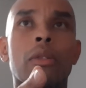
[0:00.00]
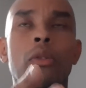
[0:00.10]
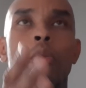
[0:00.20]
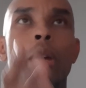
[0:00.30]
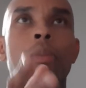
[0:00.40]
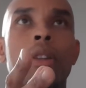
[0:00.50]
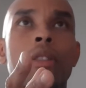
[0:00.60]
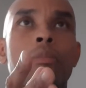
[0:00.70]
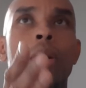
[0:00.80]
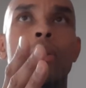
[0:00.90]
gripping the
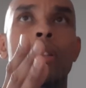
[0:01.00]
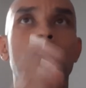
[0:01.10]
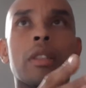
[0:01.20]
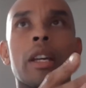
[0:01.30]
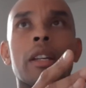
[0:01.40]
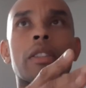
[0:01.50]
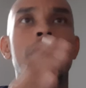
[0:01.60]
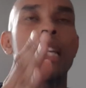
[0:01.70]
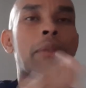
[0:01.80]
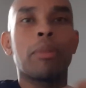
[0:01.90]
opponent's leg,
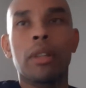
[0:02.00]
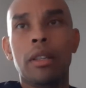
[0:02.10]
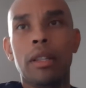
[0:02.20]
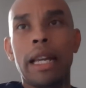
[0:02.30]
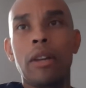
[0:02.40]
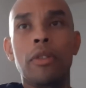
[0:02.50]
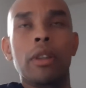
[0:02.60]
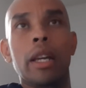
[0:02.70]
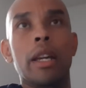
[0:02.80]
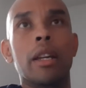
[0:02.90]
stapling down the
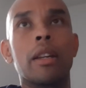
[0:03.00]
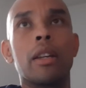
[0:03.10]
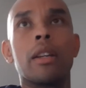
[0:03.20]
leg,